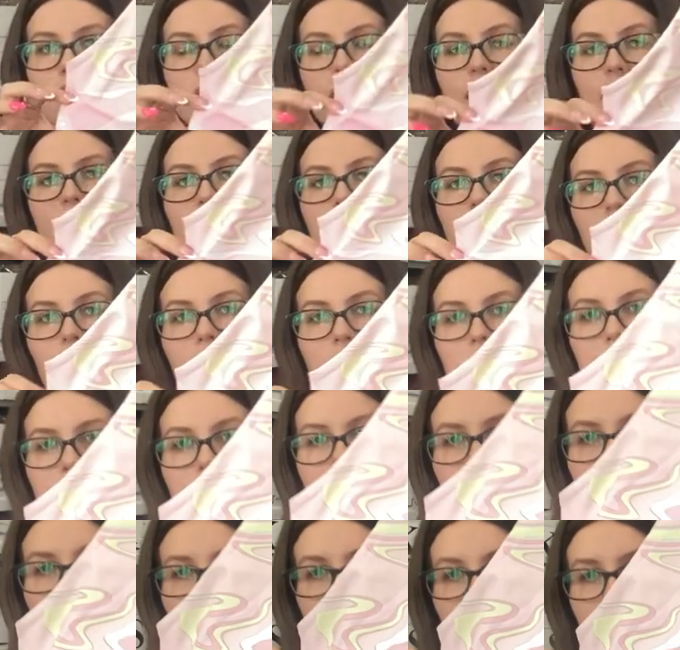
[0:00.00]
kind of
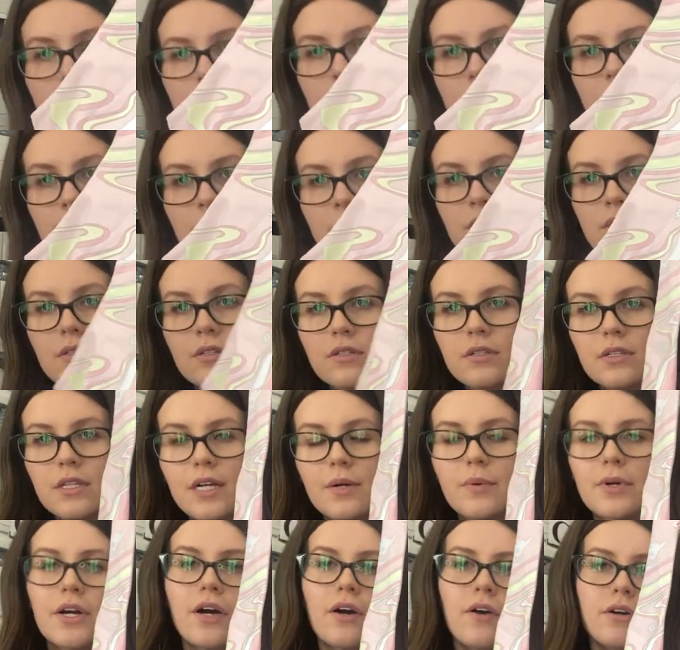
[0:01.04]
colored. Here we
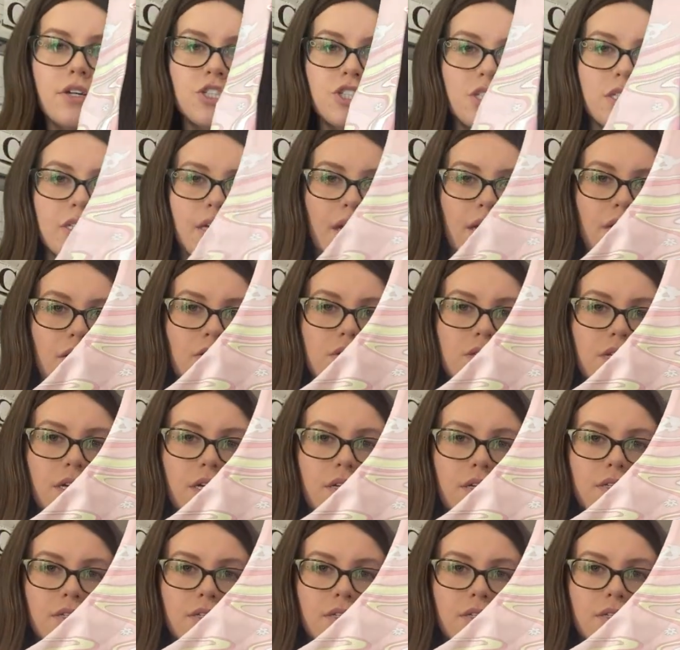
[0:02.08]
go, I should get closer.